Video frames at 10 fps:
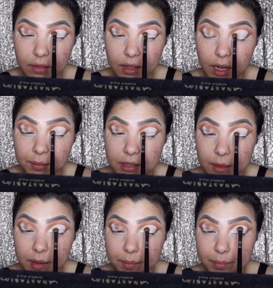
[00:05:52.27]
I'm just going
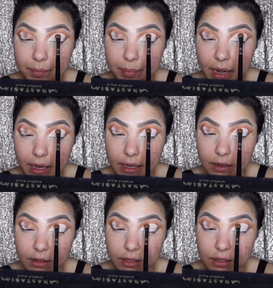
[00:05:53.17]
to be packing
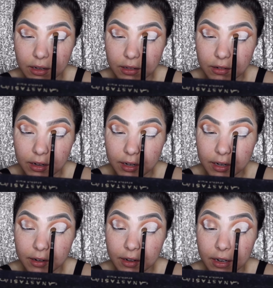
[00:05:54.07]
on this color on
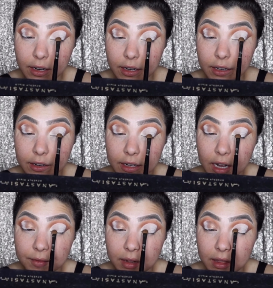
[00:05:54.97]
here. You're gonna
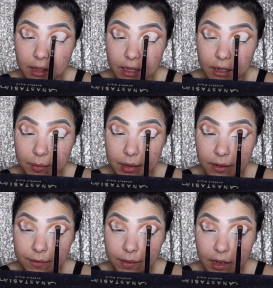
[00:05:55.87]
have a little bit
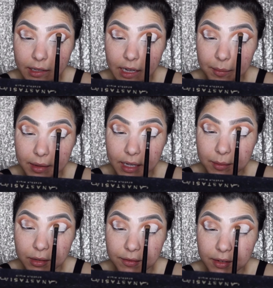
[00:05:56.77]
of fallout, but that's
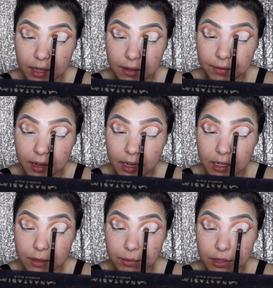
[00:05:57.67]
perfectly fine
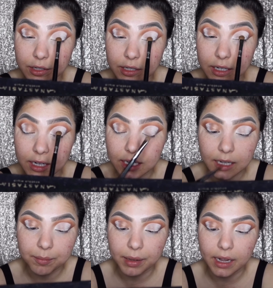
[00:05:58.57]
because we're just gonna
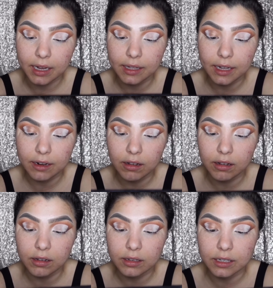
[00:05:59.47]
keep packing that
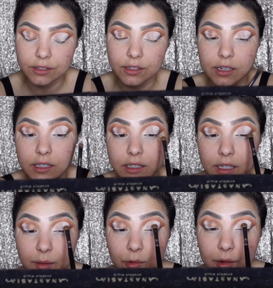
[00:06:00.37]
on. As you can see,
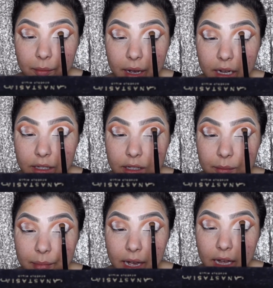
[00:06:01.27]
I'm going back into the
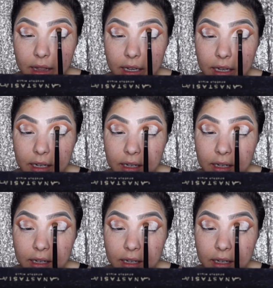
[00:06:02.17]
palette,